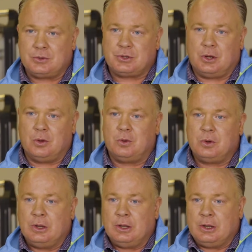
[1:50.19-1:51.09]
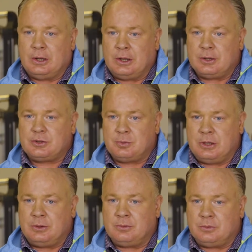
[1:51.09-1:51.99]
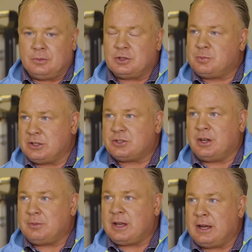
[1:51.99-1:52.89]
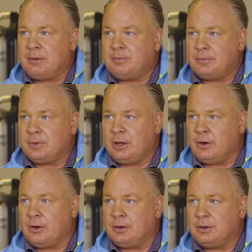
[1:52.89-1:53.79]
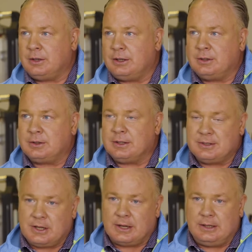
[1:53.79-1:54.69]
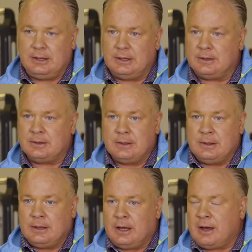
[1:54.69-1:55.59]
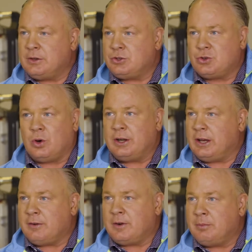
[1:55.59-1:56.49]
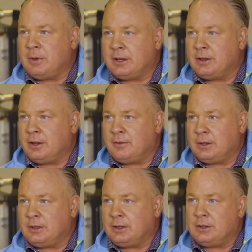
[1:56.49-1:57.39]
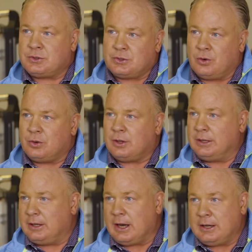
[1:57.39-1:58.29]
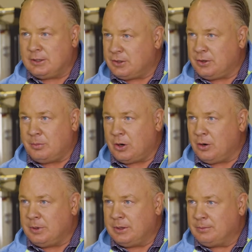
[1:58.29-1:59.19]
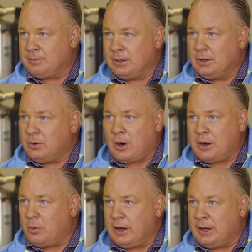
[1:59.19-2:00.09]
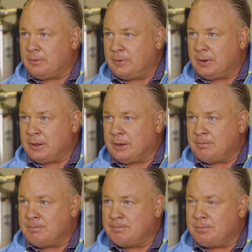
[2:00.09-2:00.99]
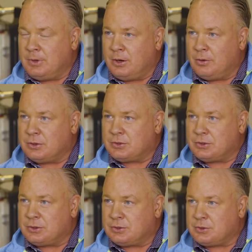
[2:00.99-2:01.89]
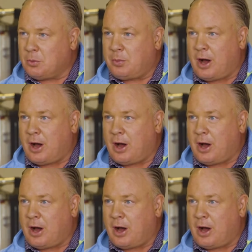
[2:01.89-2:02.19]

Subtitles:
So it's been some time here in Kentucky, and I've enjoyed every minute of it, and certainly got into the bourbon right away. It's so